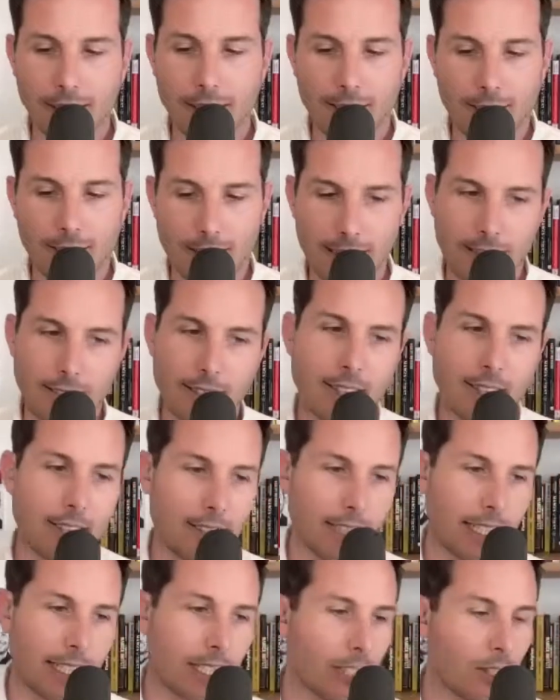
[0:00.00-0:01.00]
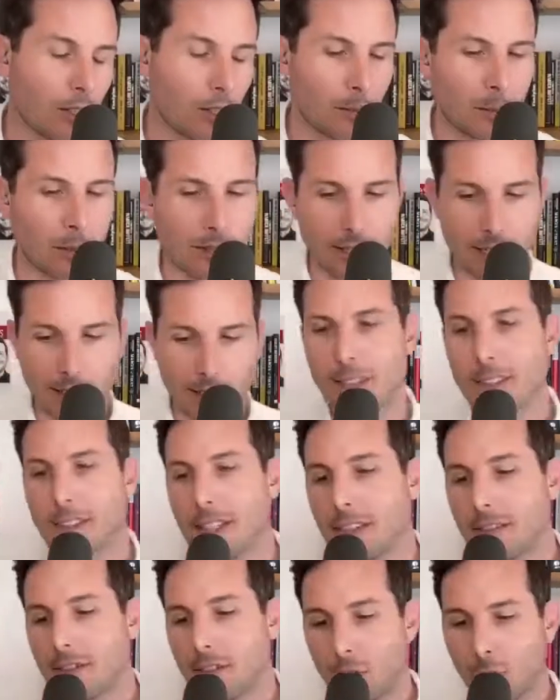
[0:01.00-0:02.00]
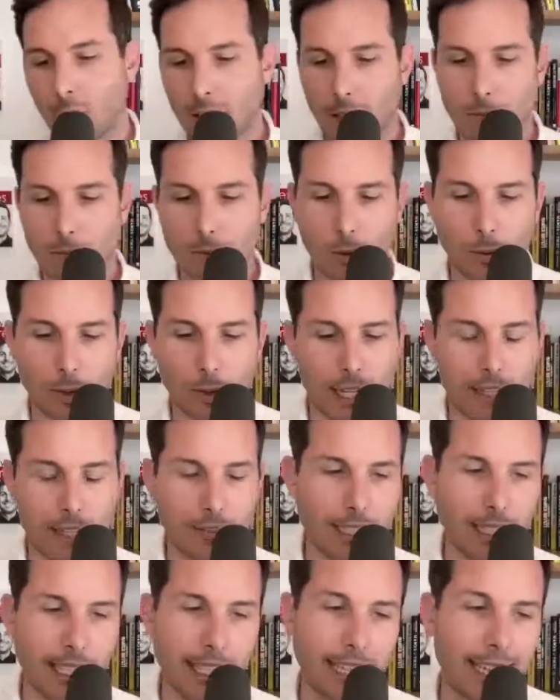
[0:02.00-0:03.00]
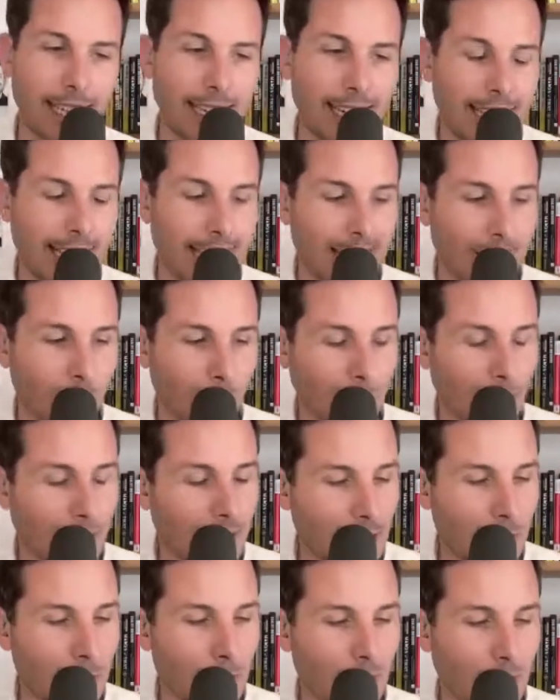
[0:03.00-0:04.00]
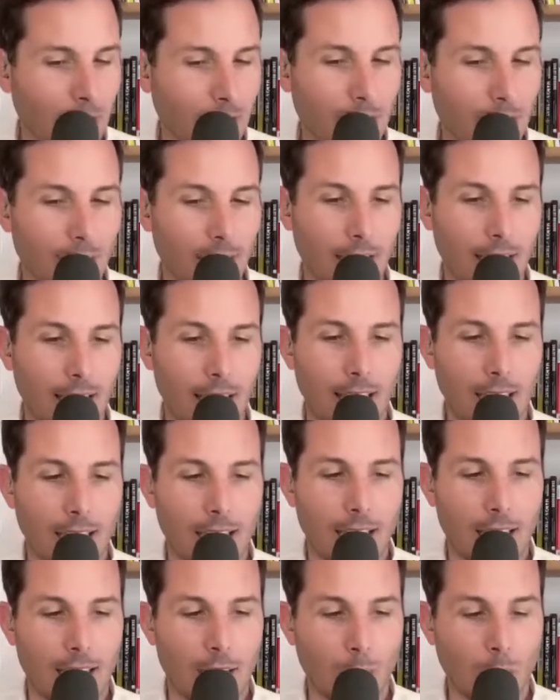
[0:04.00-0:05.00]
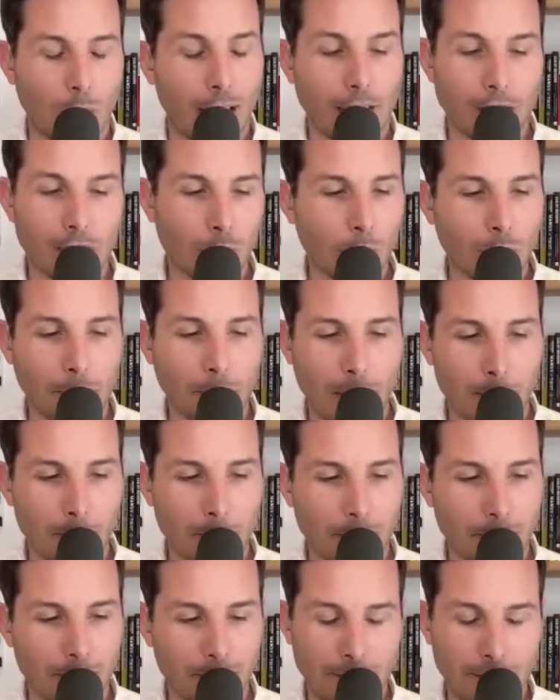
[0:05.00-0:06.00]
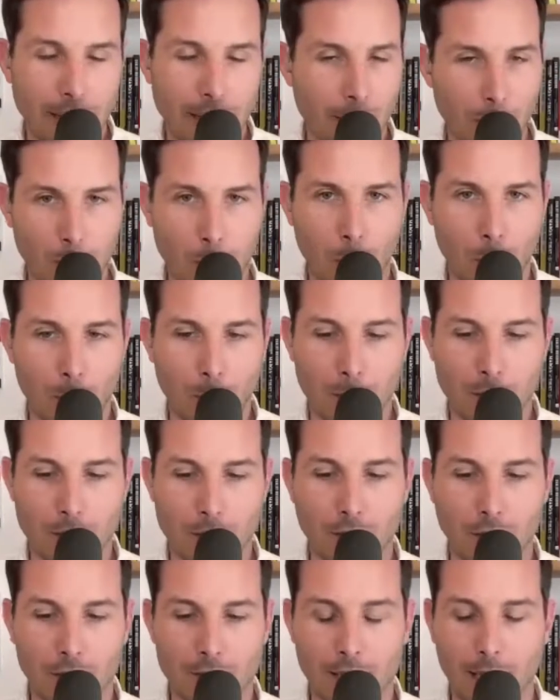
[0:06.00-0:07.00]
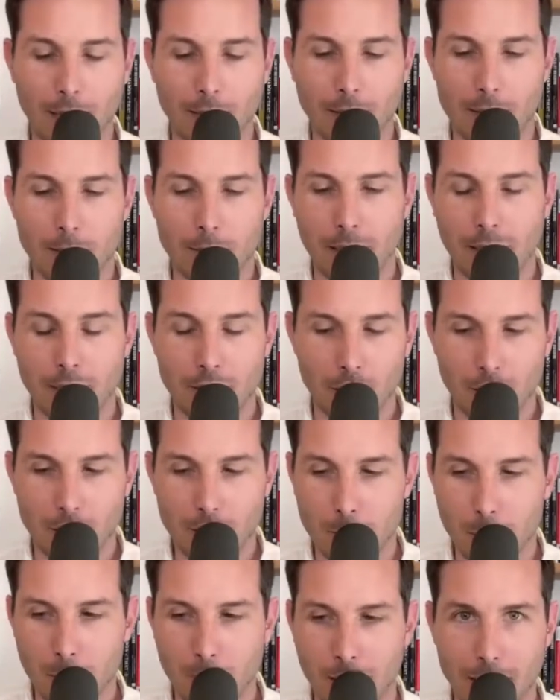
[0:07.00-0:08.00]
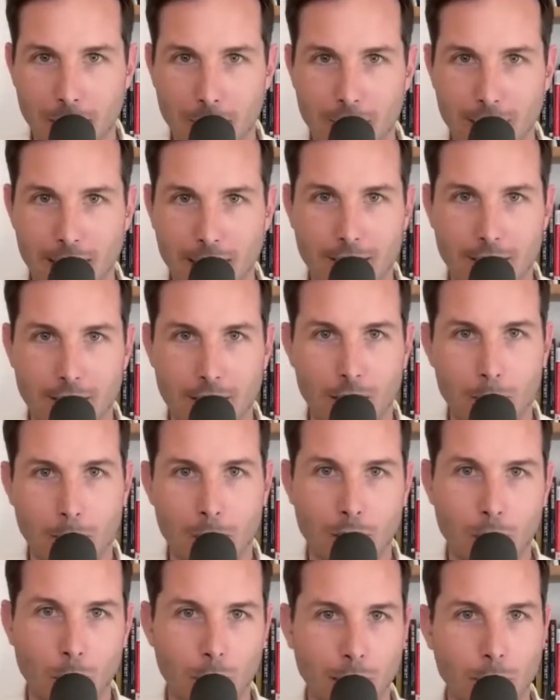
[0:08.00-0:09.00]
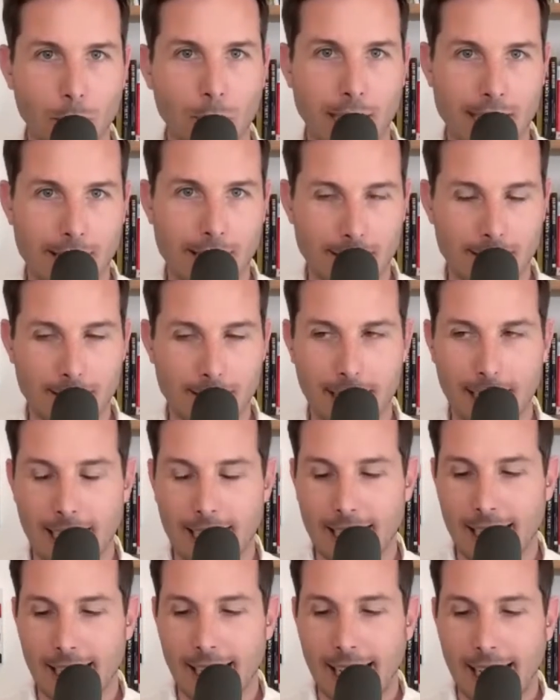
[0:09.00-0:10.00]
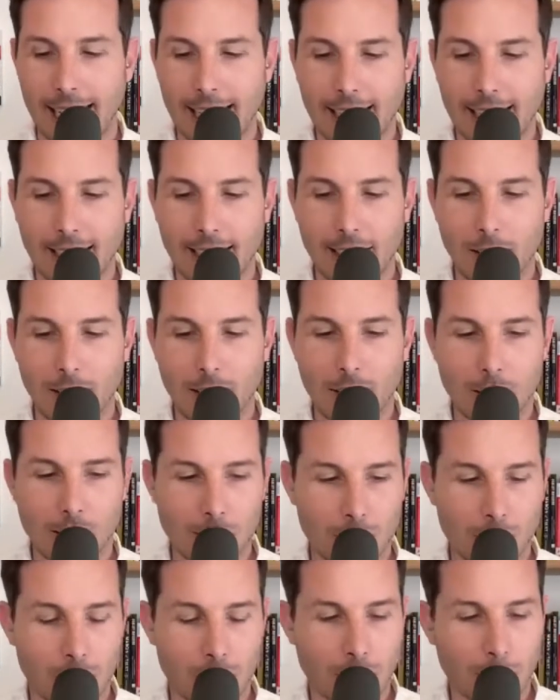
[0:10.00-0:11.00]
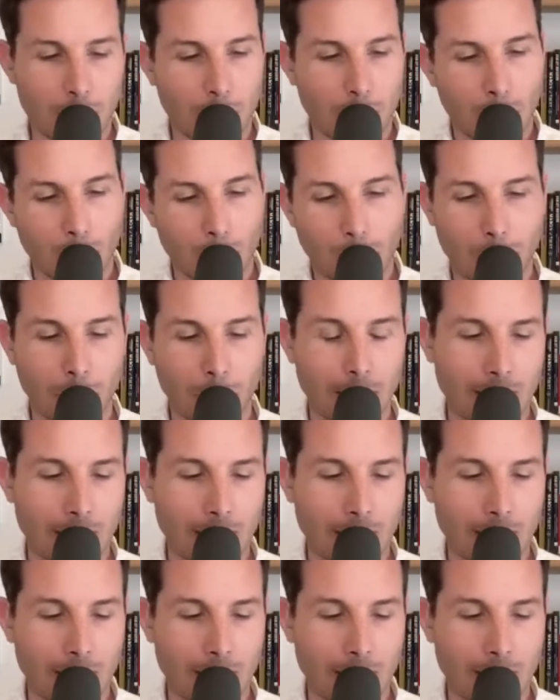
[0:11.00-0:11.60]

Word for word: consistency or persistency of showing up to write every day, it reminds me of uh, actually one of my favorite poems of all time. It's by mm-hmm. Charles Bukowski. It's called Between Races. Mm-hmm. And this the poem